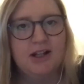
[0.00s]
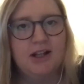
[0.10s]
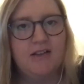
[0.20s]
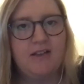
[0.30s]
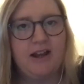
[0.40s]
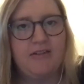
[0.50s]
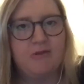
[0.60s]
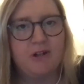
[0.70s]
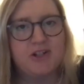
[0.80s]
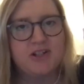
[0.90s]
a lot of
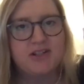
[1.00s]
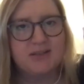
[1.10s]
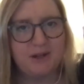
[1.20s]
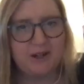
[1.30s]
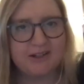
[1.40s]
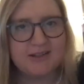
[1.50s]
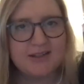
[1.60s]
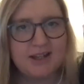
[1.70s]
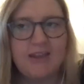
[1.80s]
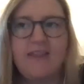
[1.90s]
what she's
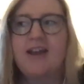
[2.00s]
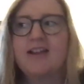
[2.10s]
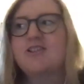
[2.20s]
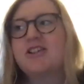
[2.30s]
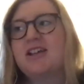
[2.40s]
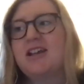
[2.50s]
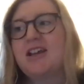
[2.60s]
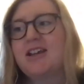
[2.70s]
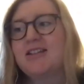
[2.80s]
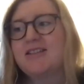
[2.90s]
experiencing and that she
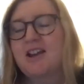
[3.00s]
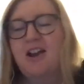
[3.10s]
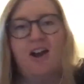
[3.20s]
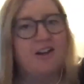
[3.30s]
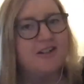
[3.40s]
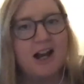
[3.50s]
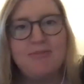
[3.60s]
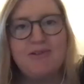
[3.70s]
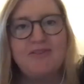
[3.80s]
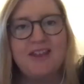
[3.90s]
is on
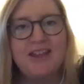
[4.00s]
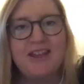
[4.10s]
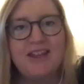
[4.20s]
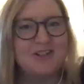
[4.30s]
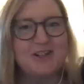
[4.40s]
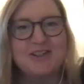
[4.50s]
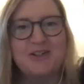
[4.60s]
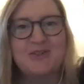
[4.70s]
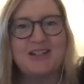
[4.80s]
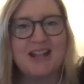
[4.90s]
top of things and she's
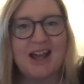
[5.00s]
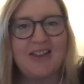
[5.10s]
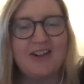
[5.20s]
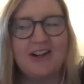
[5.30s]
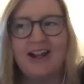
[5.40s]
so together.